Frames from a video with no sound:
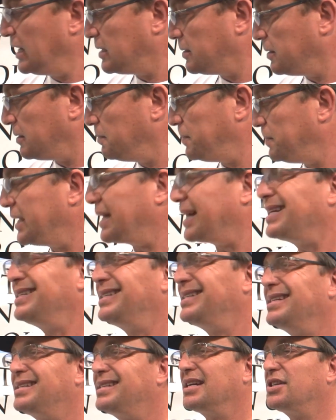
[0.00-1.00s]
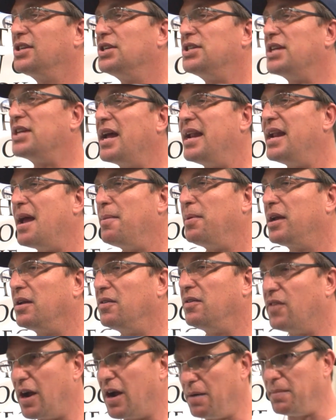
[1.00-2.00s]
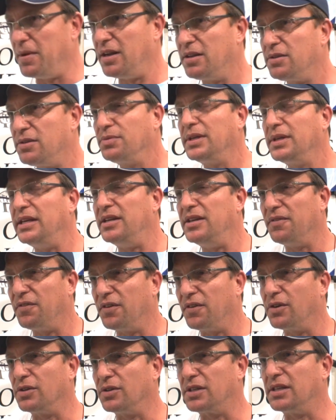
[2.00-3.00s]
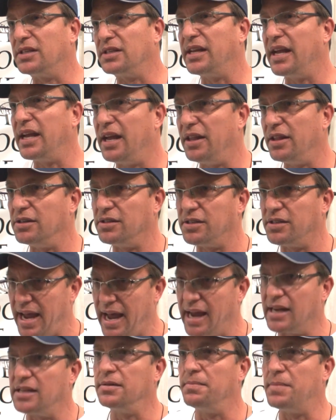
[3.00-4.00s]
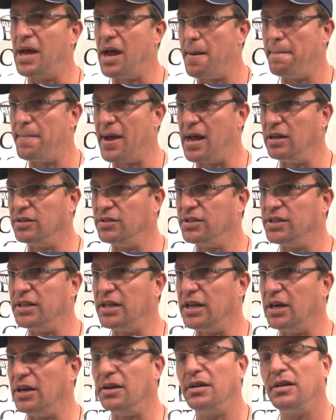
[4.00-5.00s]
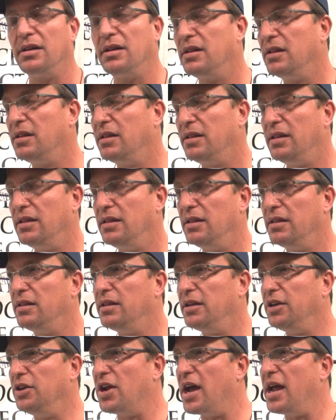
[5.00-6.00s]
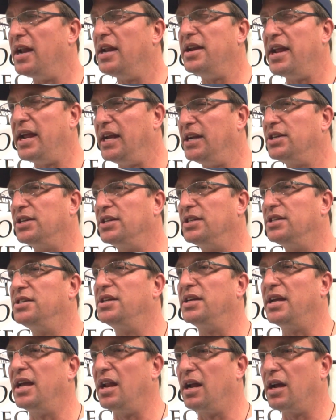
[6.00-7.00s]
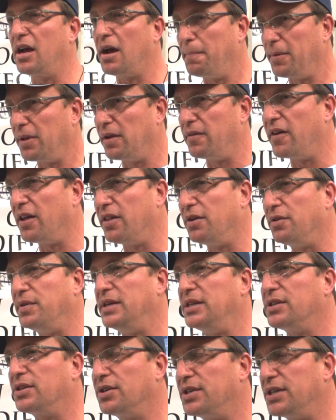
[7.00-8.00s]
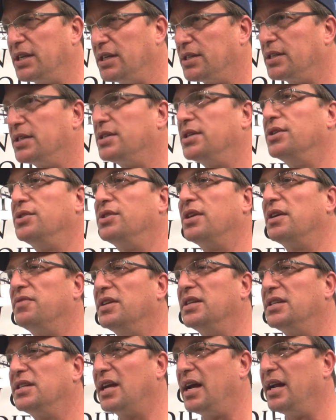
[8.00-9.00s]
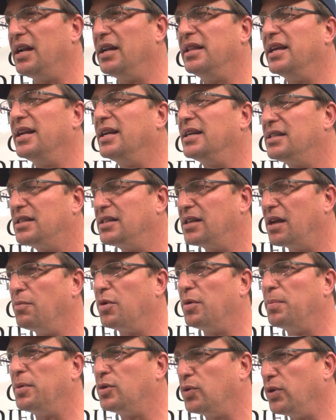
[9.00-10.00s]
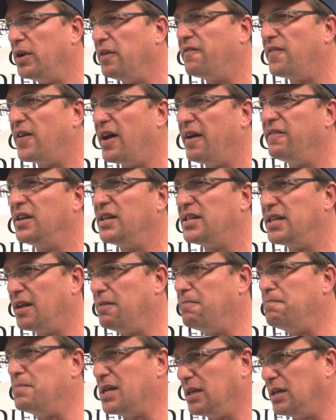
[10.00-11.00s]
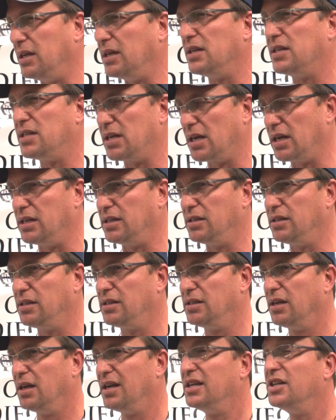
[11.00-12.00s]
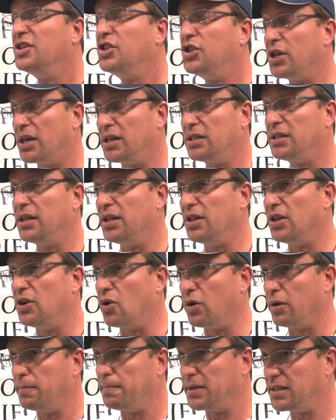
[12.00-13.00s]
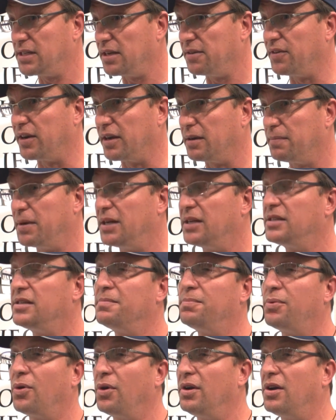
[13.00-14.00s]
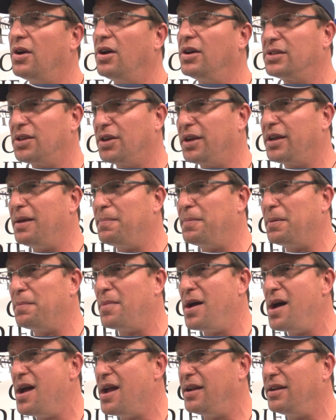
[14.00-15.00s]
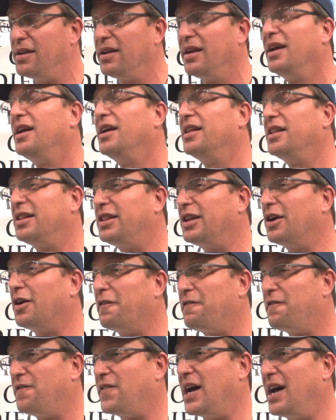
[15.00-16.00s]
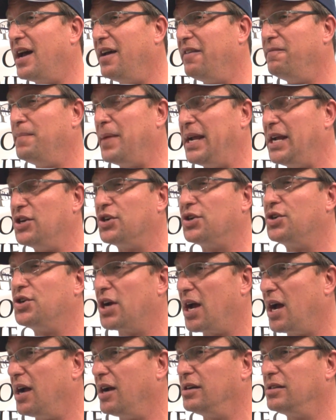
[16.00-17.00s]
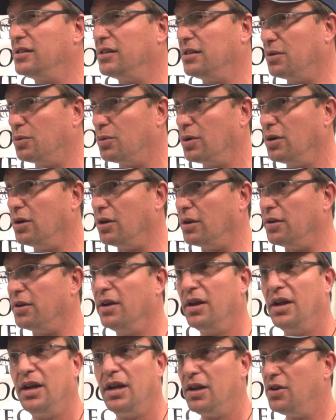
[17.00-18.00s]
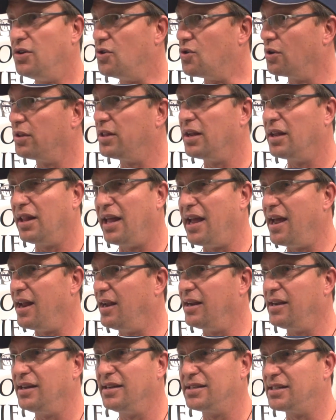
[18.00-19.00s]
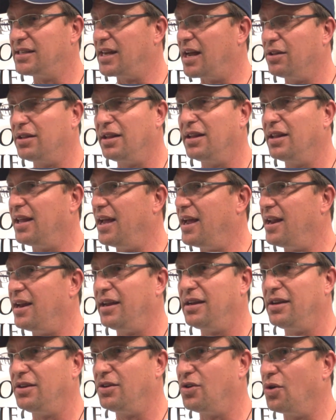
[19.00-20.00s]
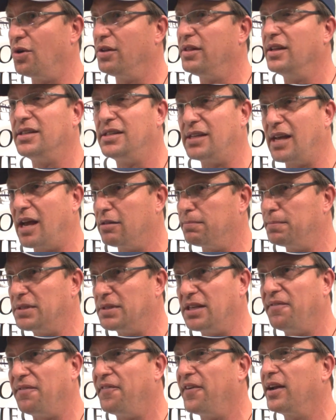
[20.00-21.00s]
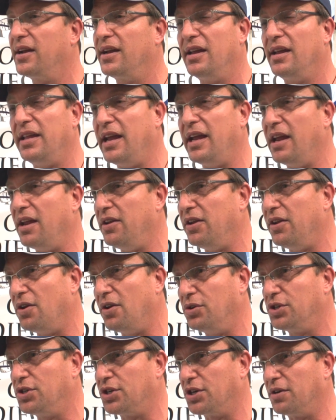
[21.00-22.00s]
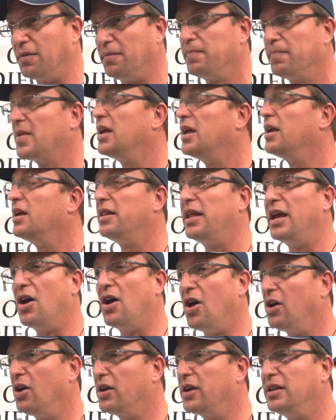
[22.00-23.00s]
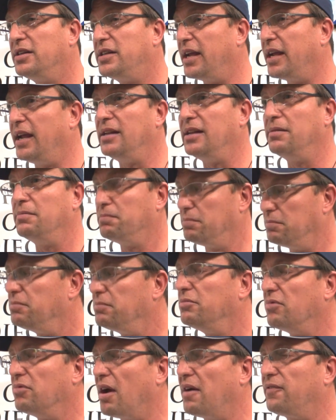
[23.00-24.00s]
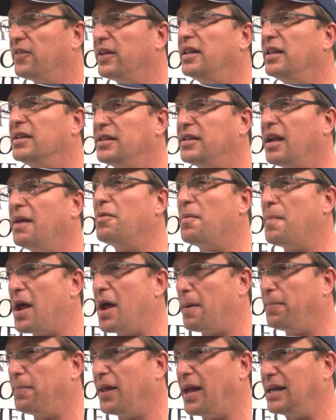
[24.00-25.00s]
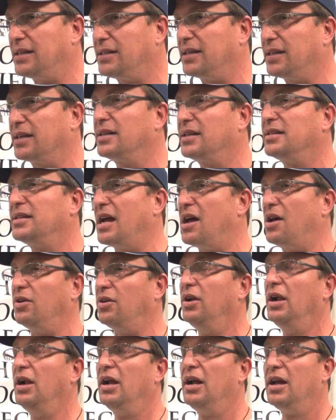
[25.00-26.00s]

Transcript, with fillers: It's because it's such a dynamic environment. It's really difficult to say there's X amount of pounds in there. The United Nations and a couple of other research institutes have decided that it's somewhere between five and 10 million tons just in the North Pacific. But it's important also to keep in mind that there are five major gyres in the world. North Atlantic, South Atlantic, North and South Pacific, and the Indian Ocean. They all contain roughly the same amount of plastic. Now,